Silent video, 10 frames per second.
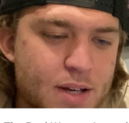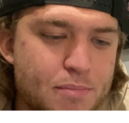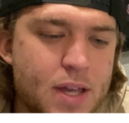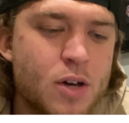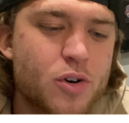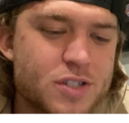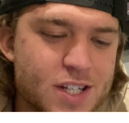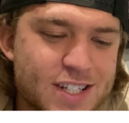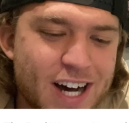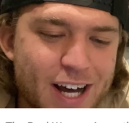it me or does
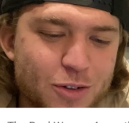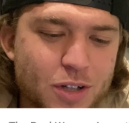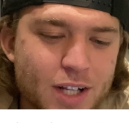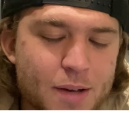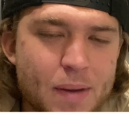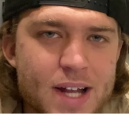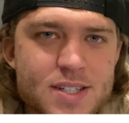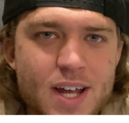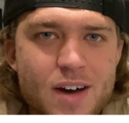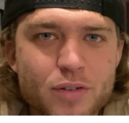this guy look like Matt
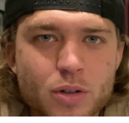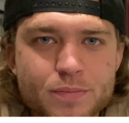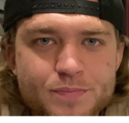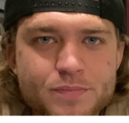Stafford?